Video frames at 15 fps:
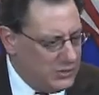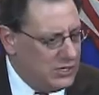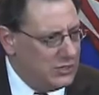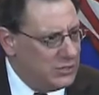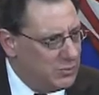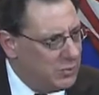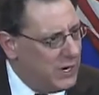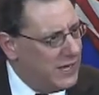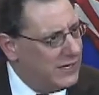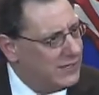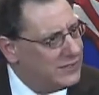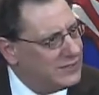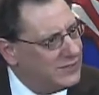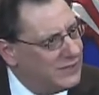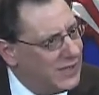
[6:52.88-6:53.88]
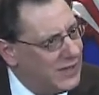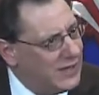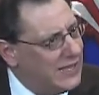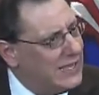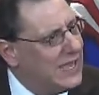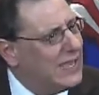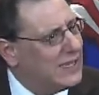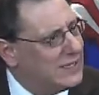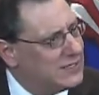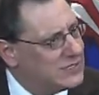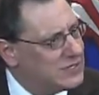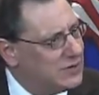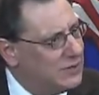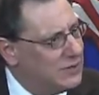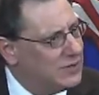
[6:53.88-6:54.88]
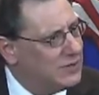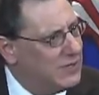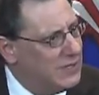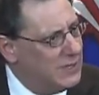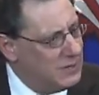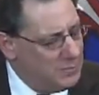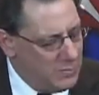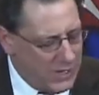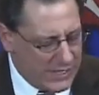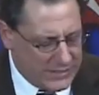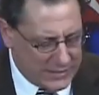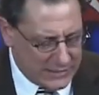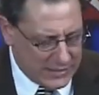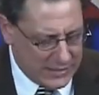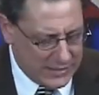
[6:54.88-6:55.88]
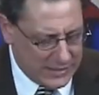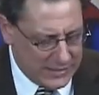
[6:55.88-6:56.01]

gingerbread into honey cake and so on, but